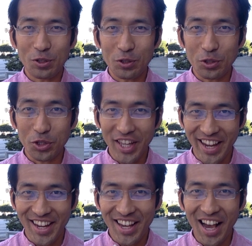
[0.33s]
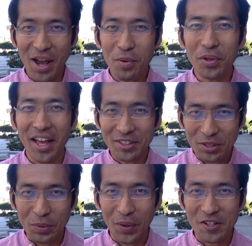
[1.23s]
Today, I will answer
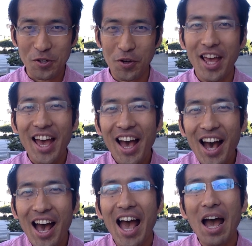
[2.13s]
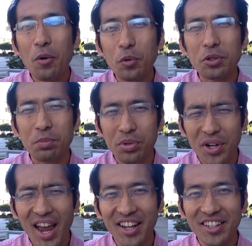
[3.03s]
a question: how would
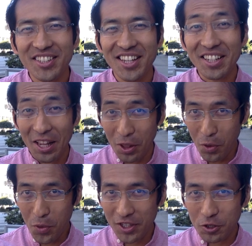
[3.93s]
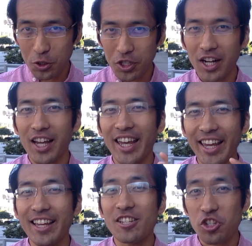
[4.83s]
practicing the Lotus Sutra
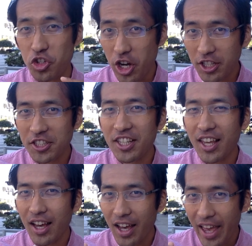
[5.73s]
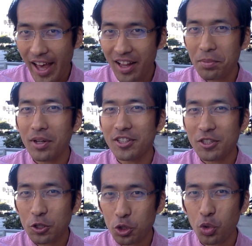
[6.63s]
in Jessica Alba's
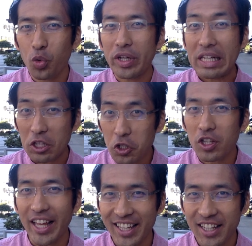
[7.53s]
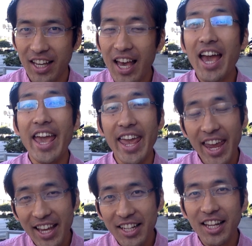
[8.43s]
story look like?
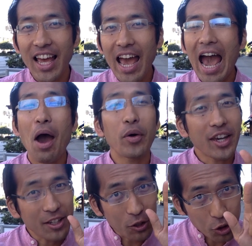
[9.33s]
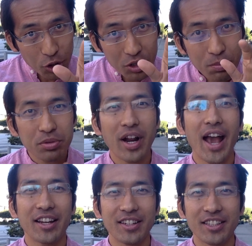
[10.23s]
And how can you
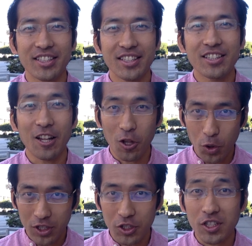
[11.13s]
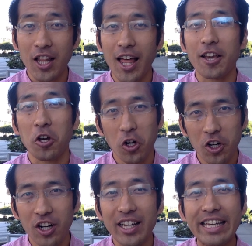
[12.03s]
practice the Lotus Sutra like
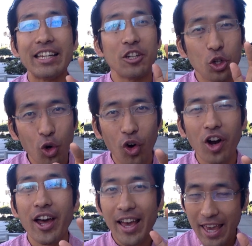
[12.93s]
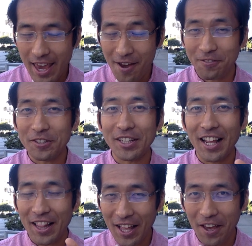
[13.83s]
her in your everyday
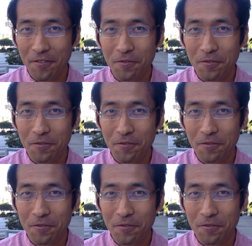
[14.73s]
life?